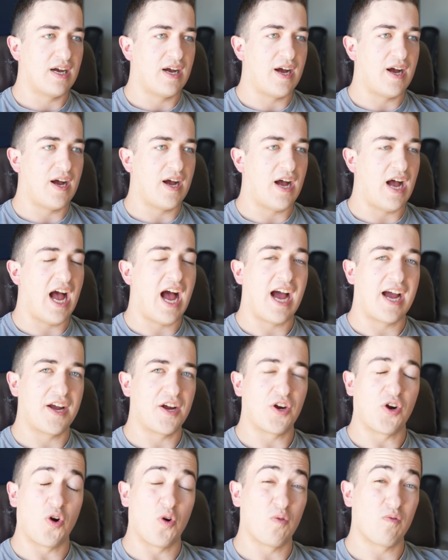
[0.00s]

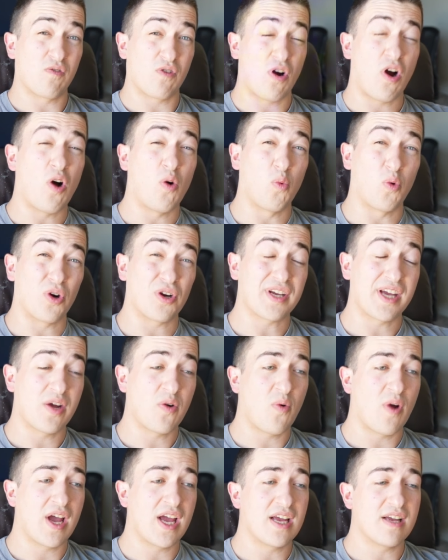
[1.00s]
higher overall working
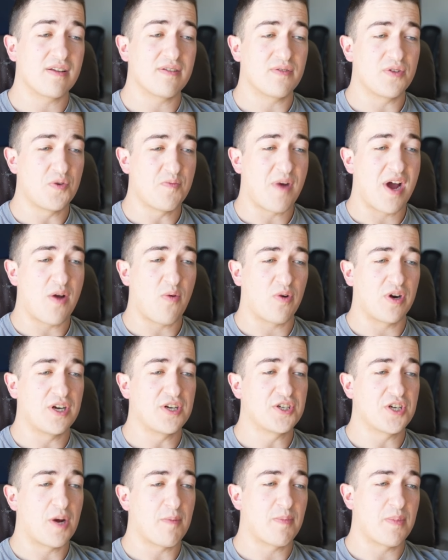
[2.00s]
weight, you might want to
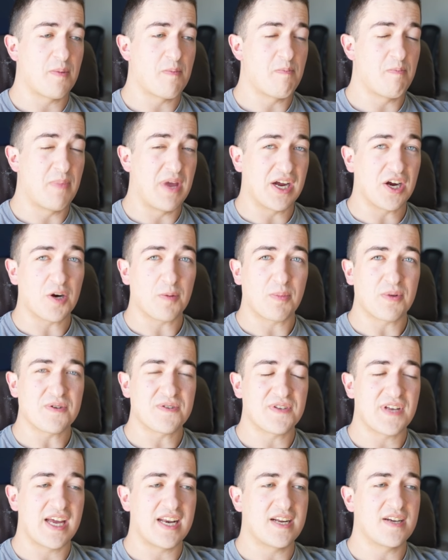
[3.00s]
jump a bigger
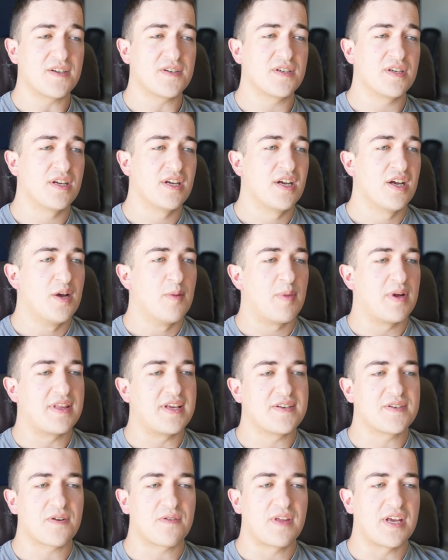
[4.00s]
percentage. But
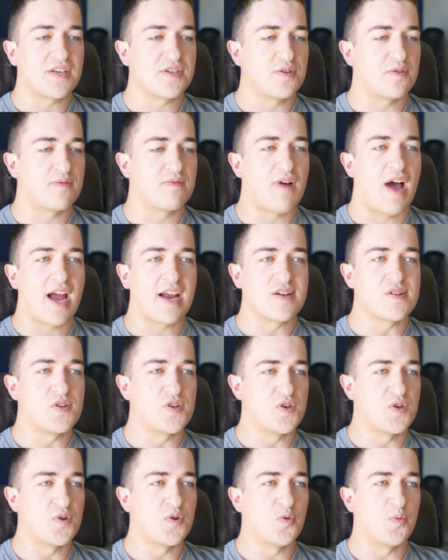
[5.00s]
these are things you'll fine
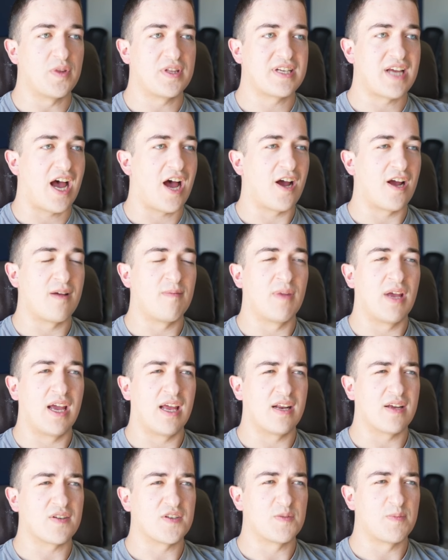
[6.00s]
tune with time
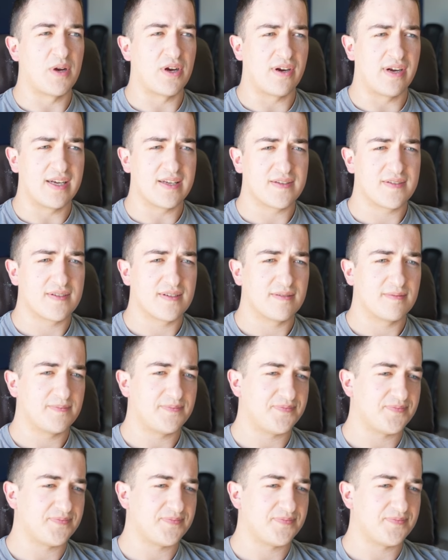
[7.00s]
and experience.